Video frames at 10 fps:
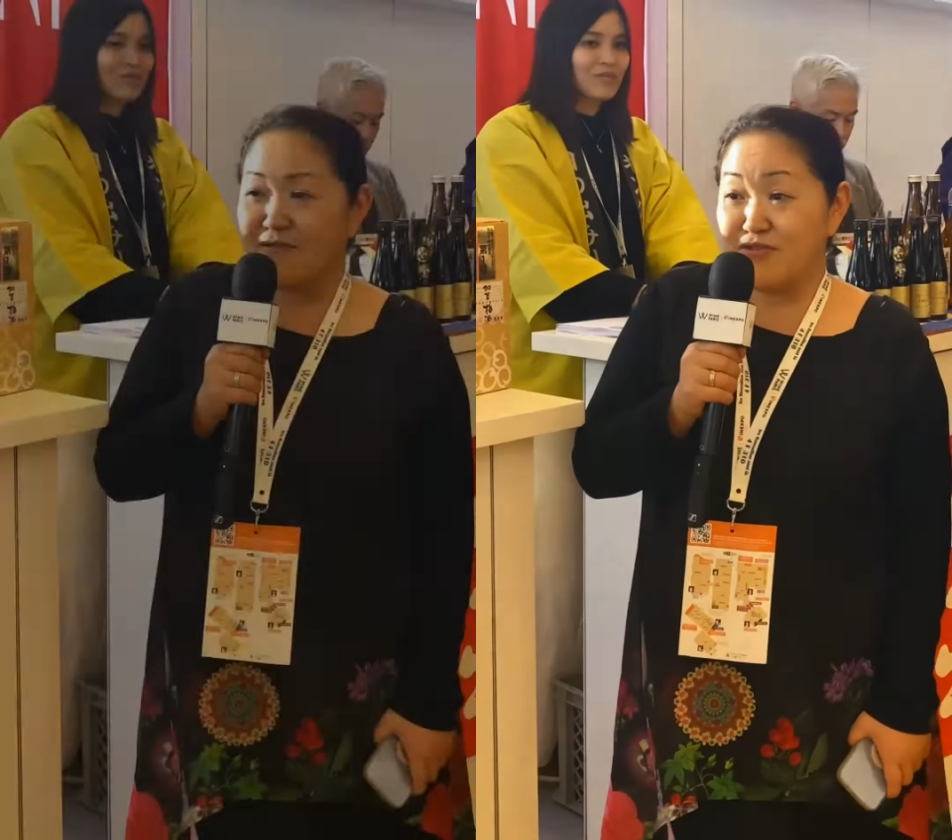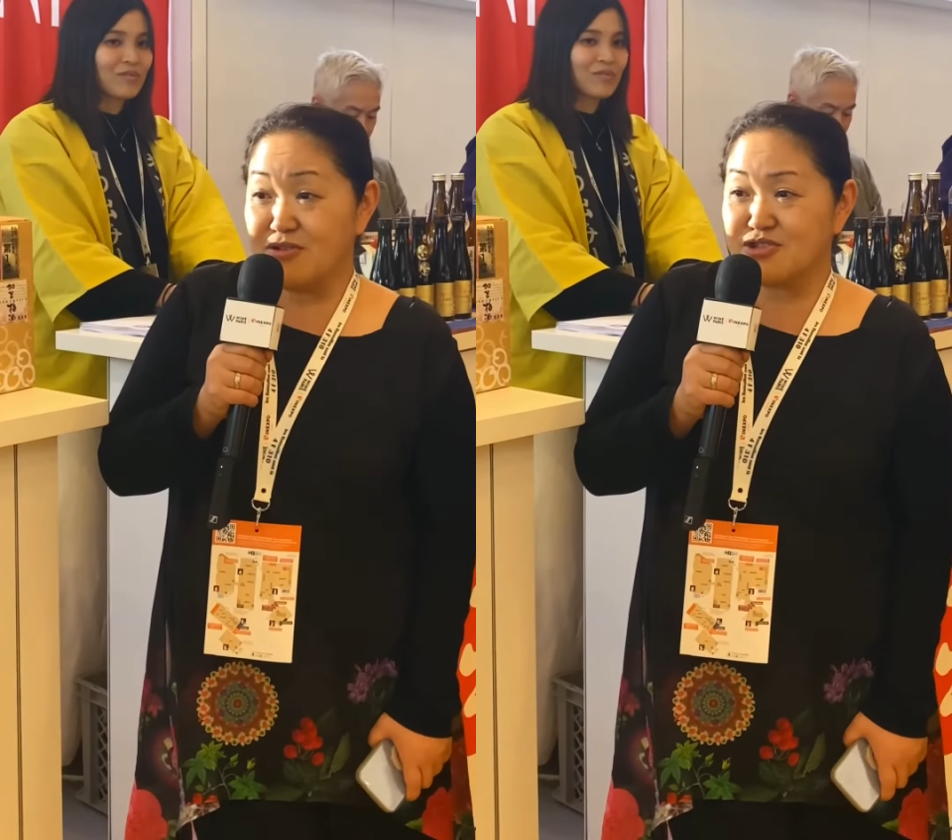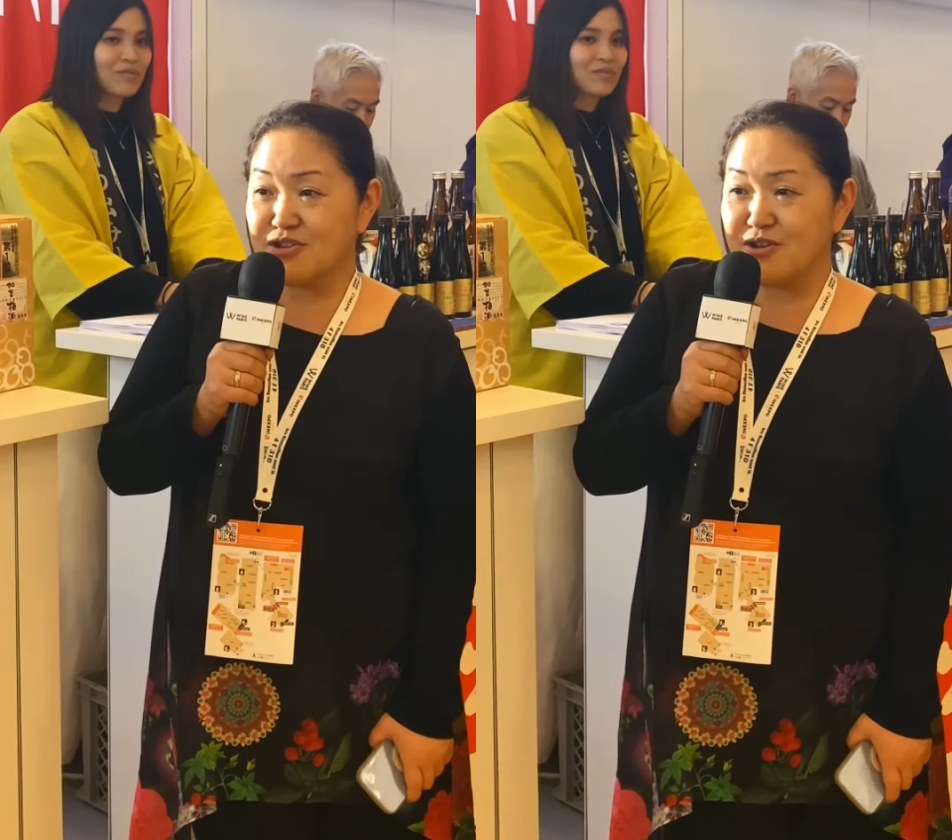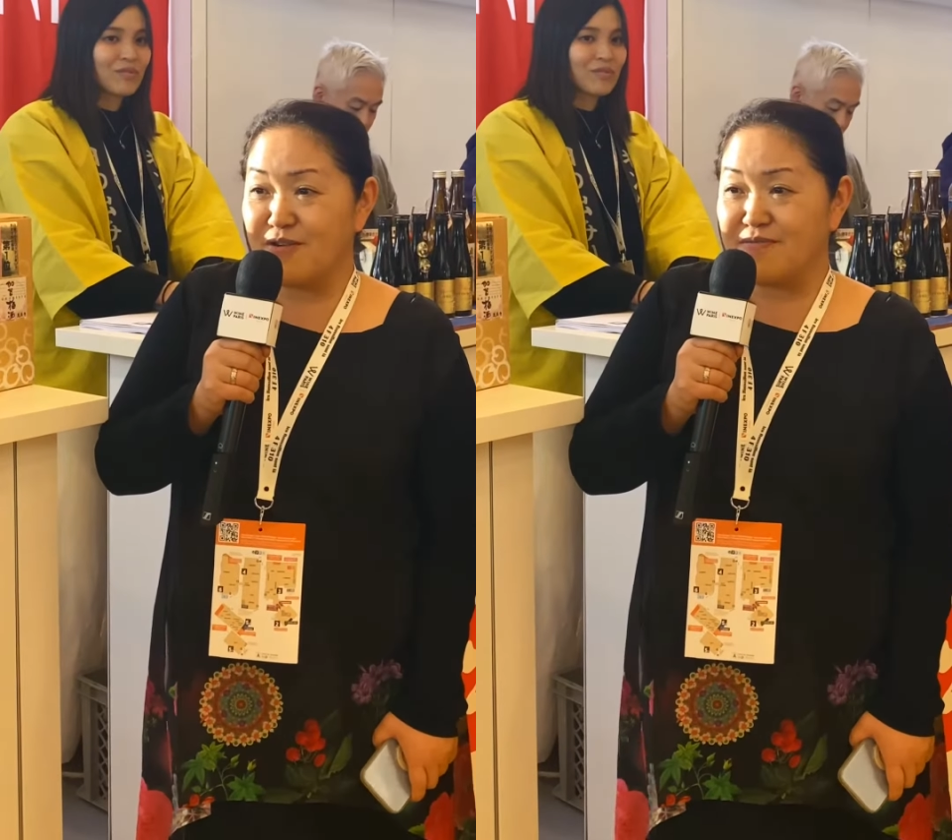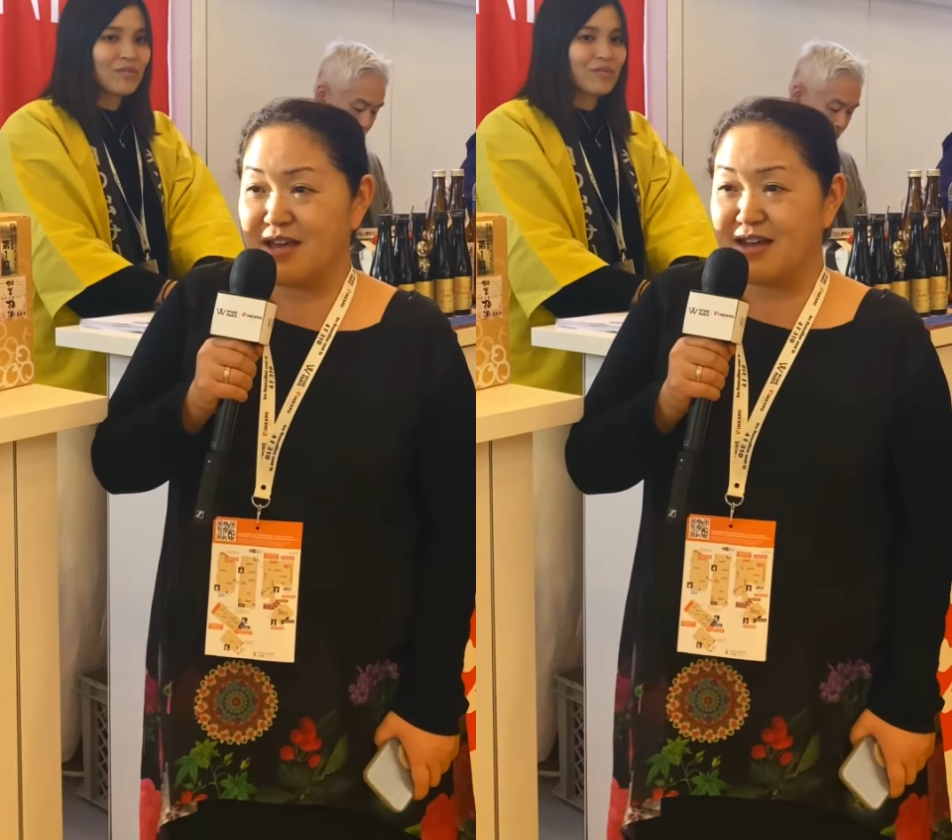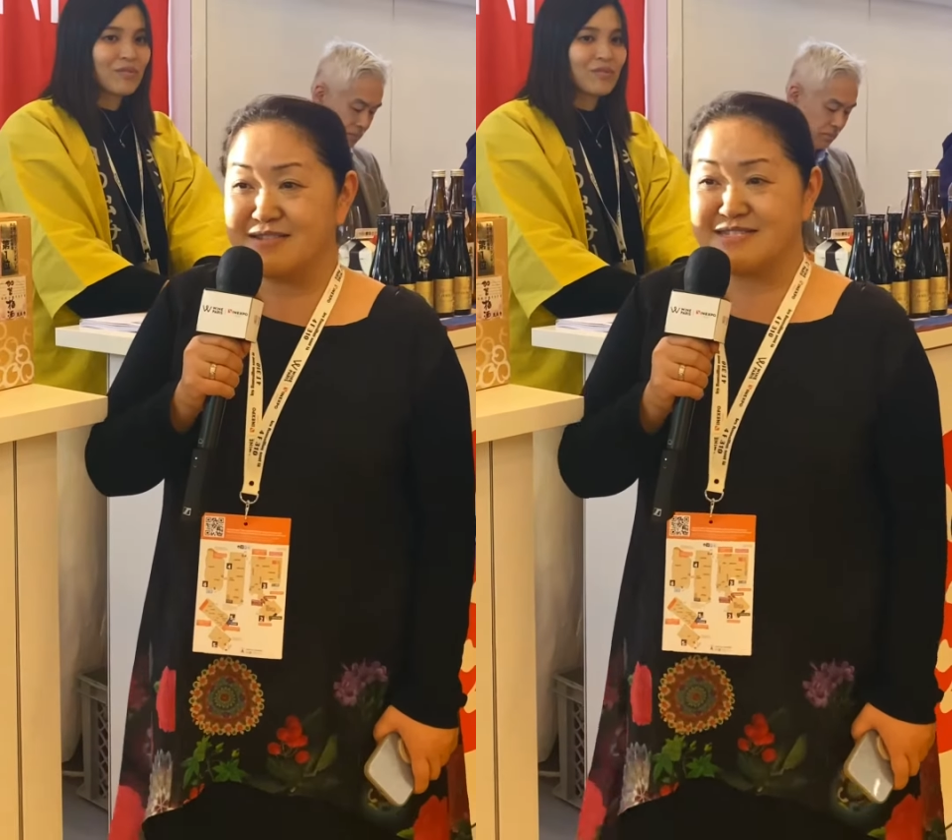The future of the